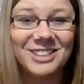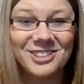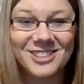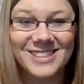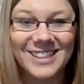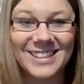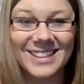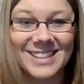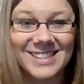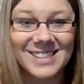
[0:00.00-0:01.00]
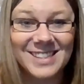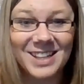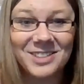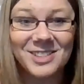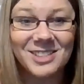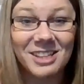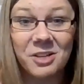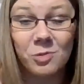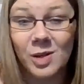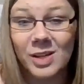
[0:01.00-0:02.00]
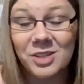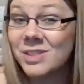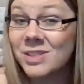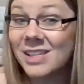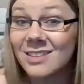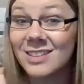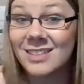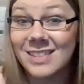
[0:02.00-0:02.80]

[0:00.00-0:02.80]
understanding this is understanding what uniqueness